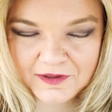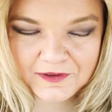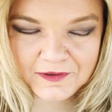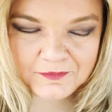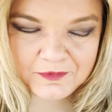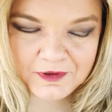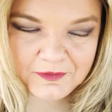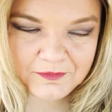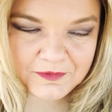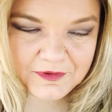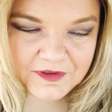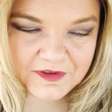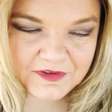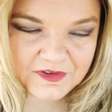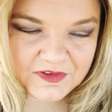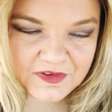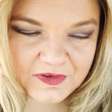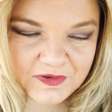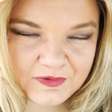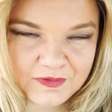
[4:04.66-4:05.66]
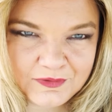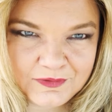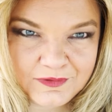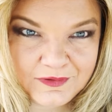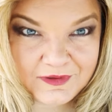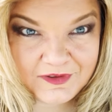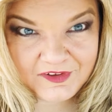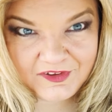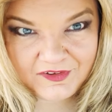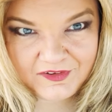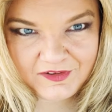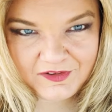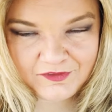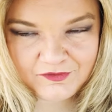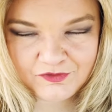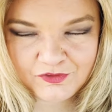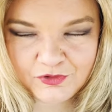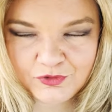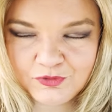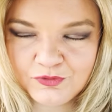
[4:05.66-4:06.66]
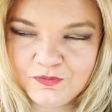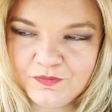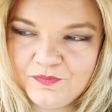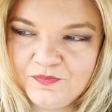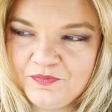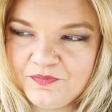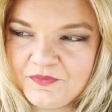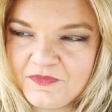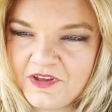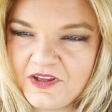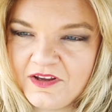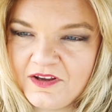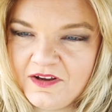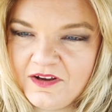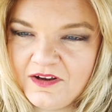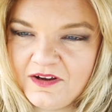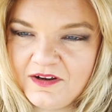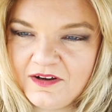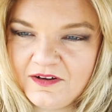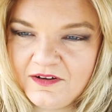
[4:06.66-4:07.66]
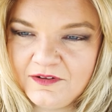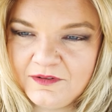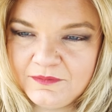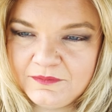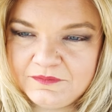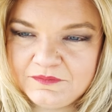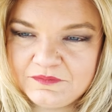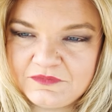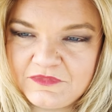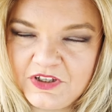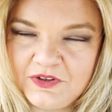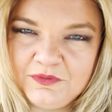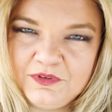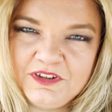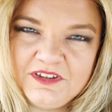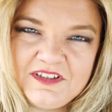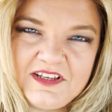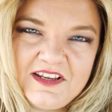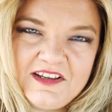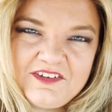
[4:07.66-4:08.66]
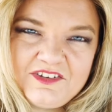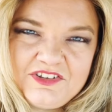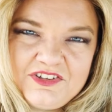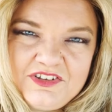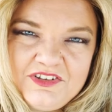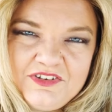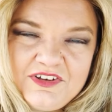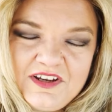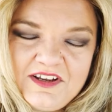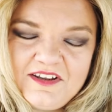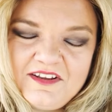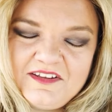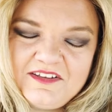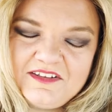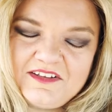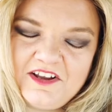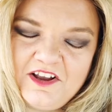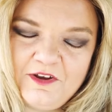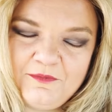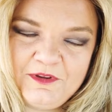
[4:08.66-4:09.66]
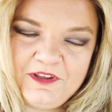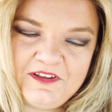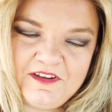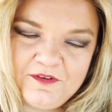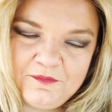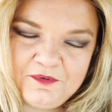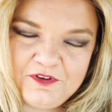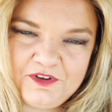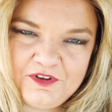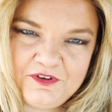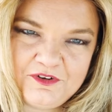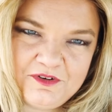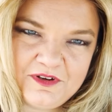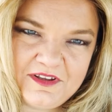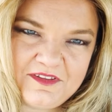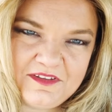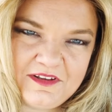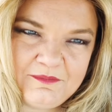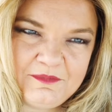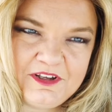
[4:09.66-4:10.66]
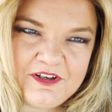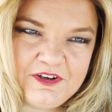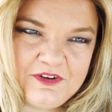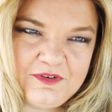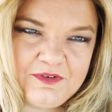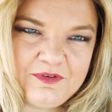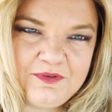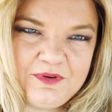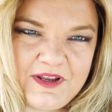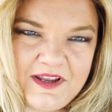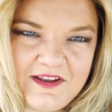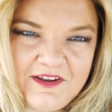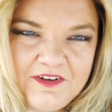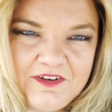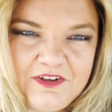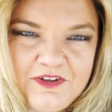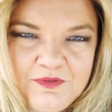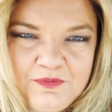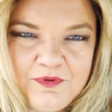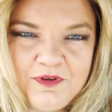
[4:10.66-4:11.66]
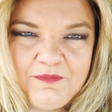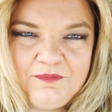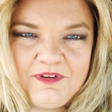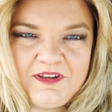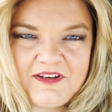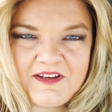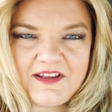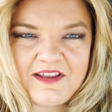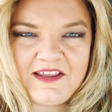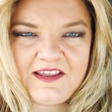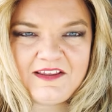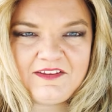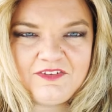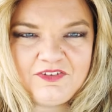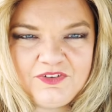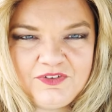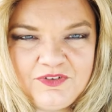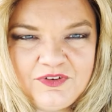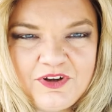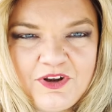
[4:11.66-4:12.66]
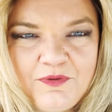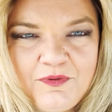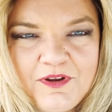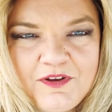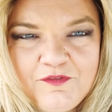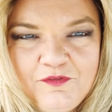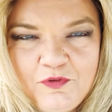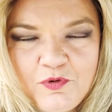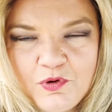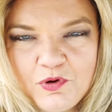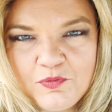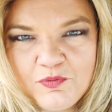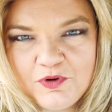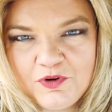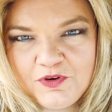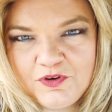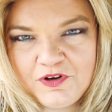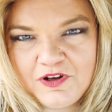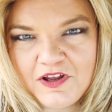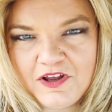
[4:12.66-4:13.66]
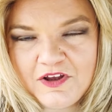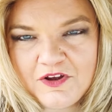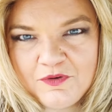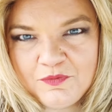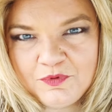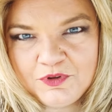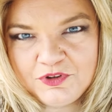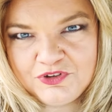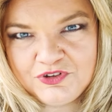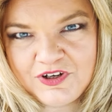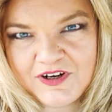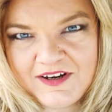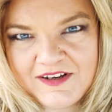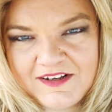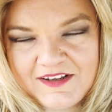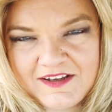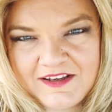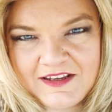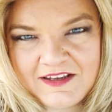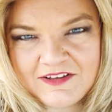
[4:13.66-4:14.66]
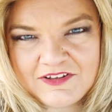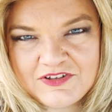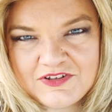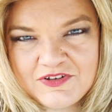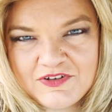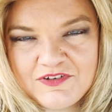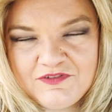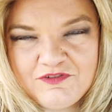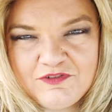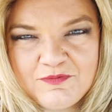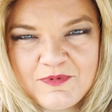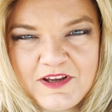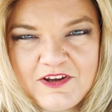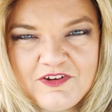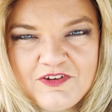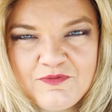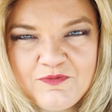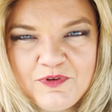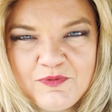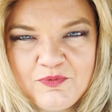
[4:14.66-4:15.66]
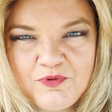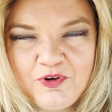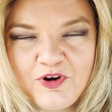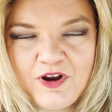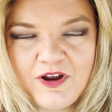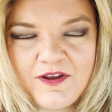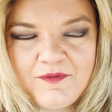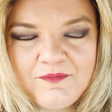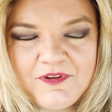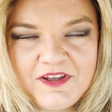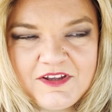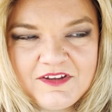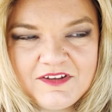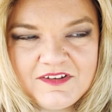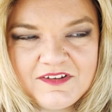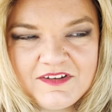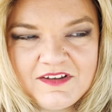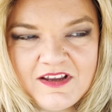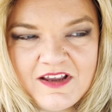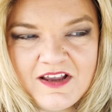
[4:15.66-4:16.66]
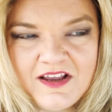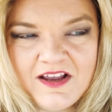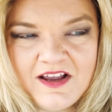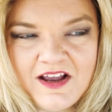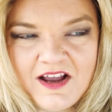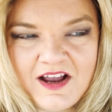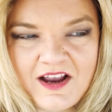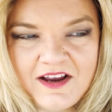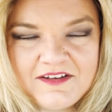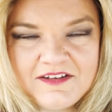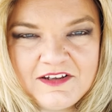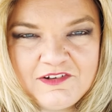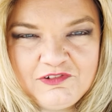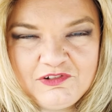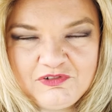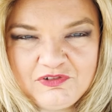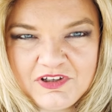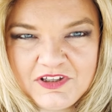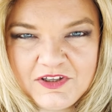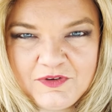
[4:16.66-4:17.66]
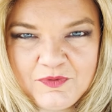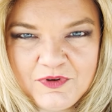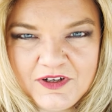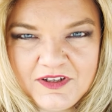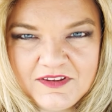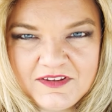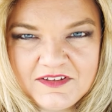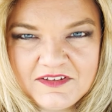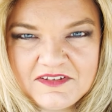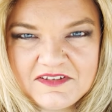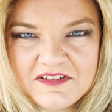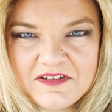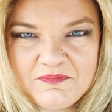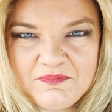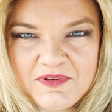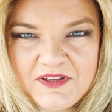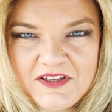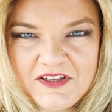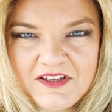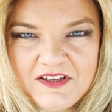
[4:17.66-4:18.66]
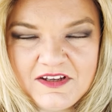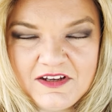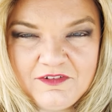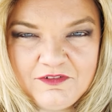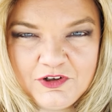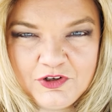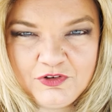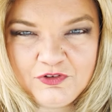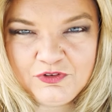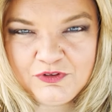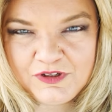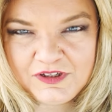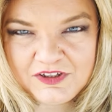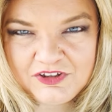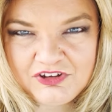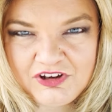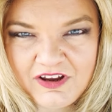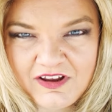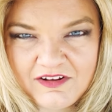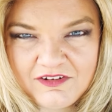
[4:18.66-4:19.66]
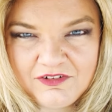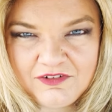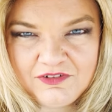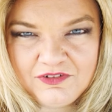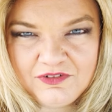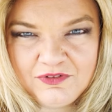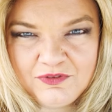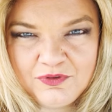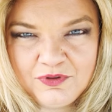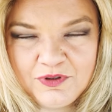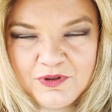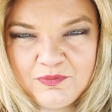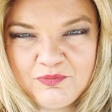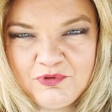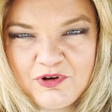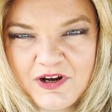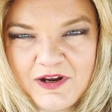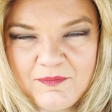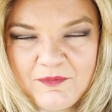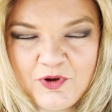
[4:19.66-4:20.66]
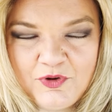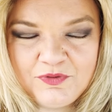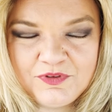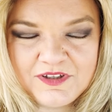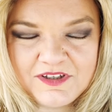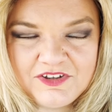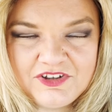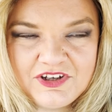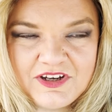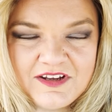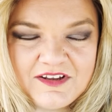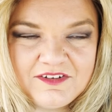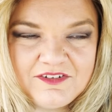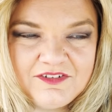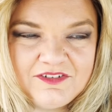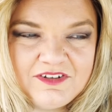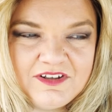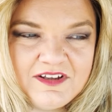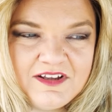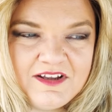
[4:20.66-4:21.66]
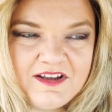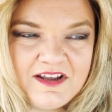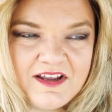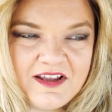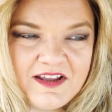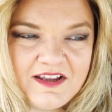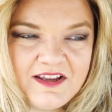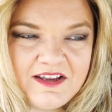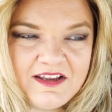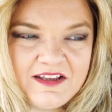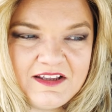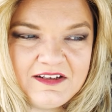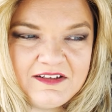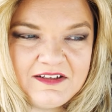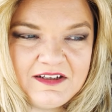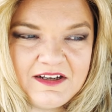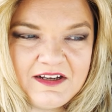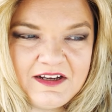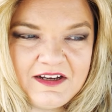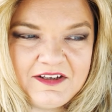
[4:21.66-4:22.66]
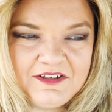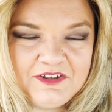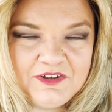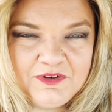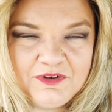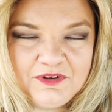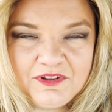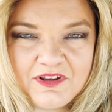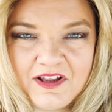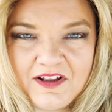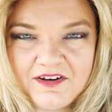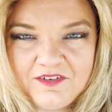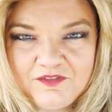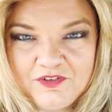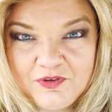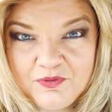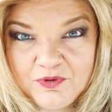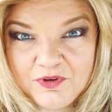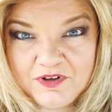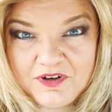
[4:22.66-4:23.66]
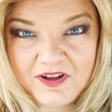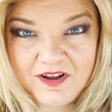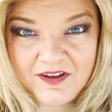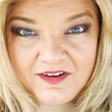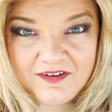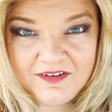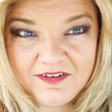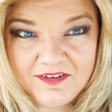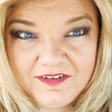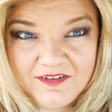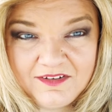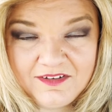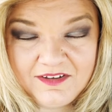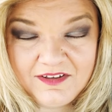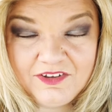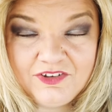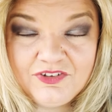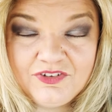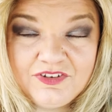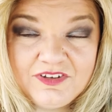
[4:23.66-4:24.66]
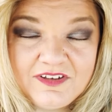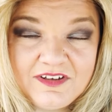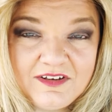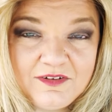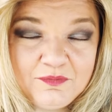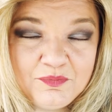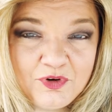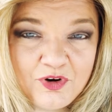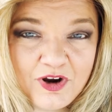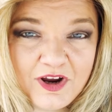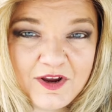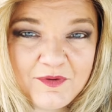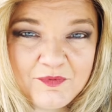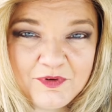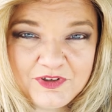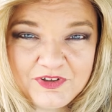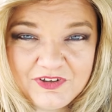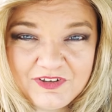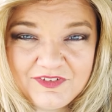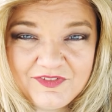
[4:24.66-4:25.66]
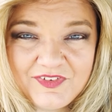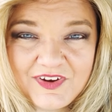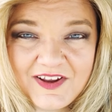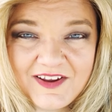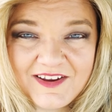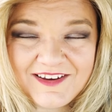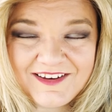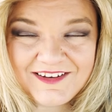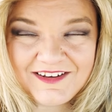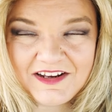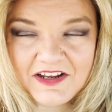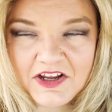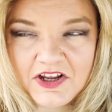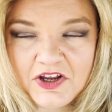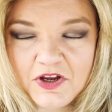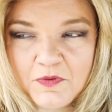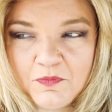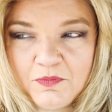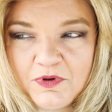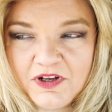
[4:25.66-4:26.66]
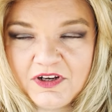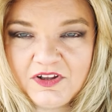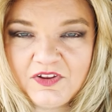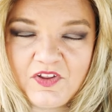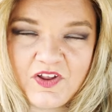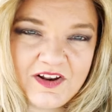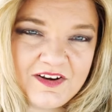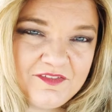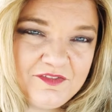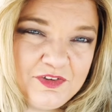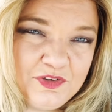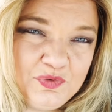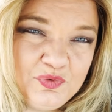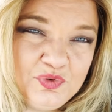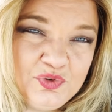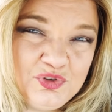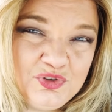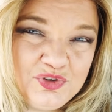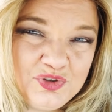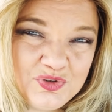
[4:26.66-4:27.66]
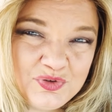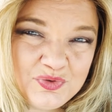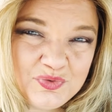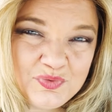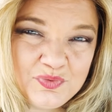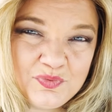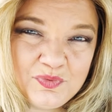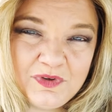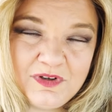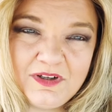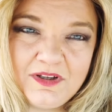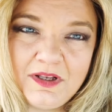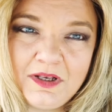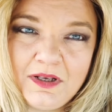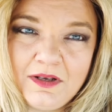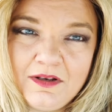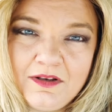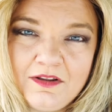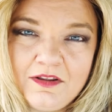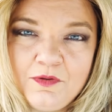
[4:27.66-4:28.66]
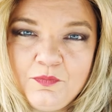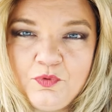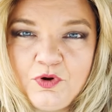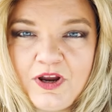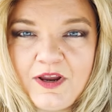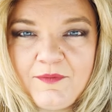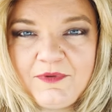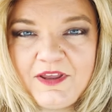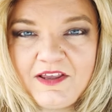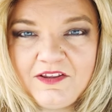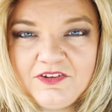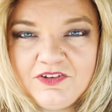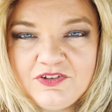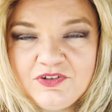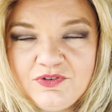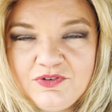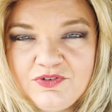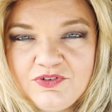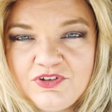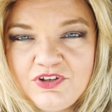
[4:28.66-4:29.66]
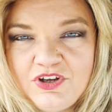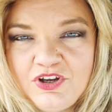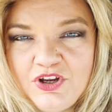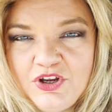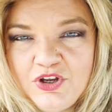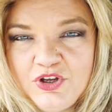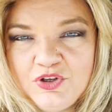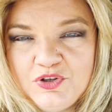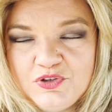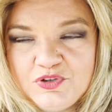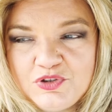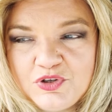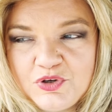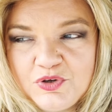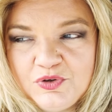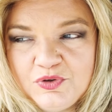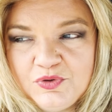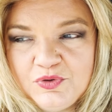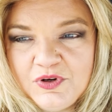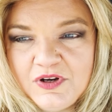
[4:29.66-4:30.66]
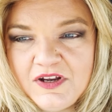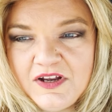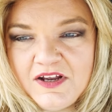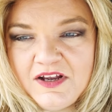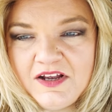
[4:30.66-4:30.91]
to come up with. So Indian food. I wanted to ask you guys, comment down below and let me know, how do you want me to handle going forward with trying to answer information with Prime? Because I never really wanted this to be a recruiting channel or a Prime only channel. And I know a lot of you are not interested in Prime, which is fine, but a lot of you do want the Prime answers. So